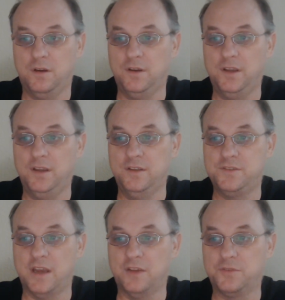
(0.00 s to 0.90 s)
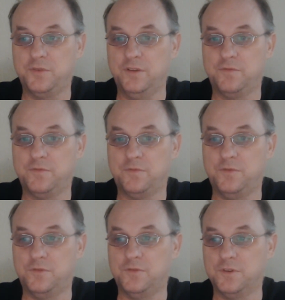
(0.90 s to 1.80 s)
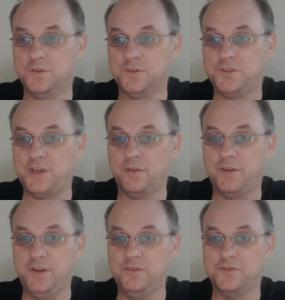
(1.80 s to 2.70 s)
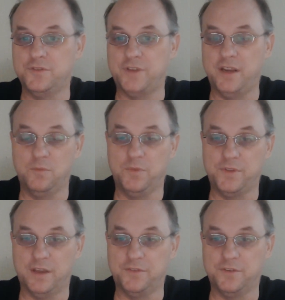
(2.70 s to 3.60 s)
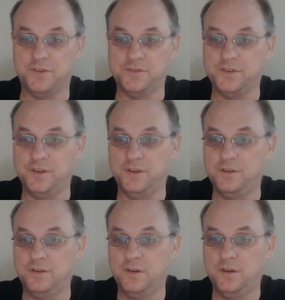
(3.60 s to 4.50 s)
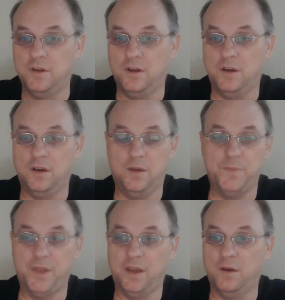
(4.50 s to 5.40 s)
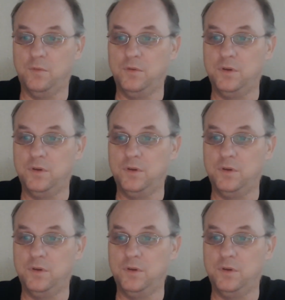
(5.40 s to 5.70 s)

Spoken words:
in South Korea for sharing user data without their consent. Now